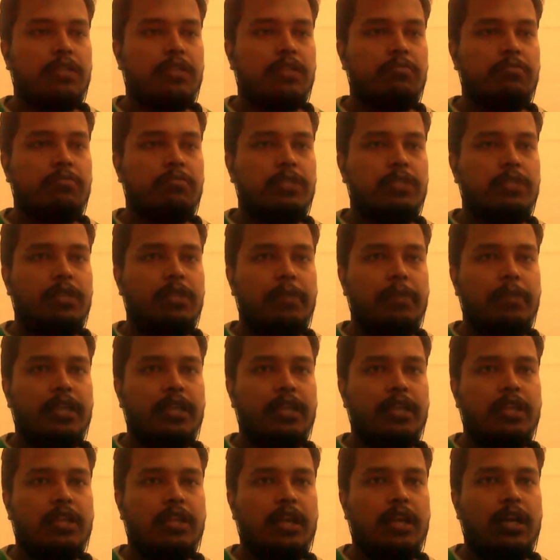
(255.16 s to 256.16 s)
plays bishop
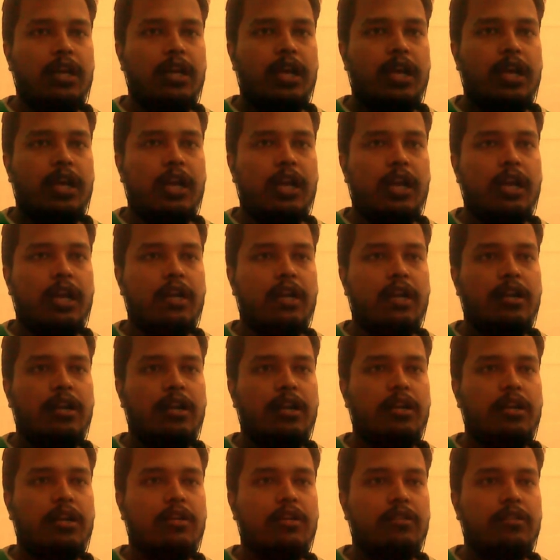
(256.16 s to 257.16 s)
a3,
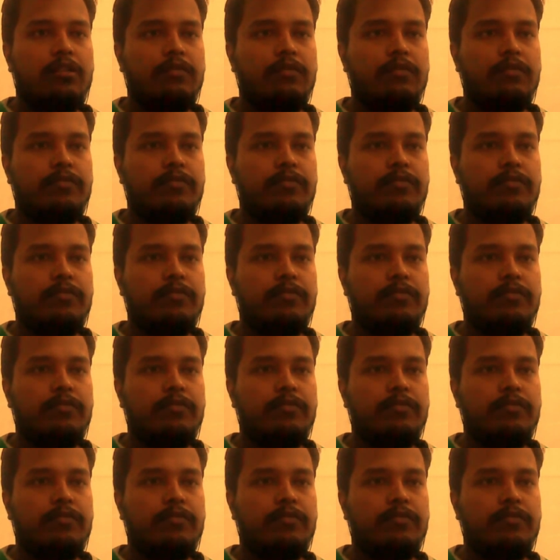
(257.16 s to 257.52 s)
and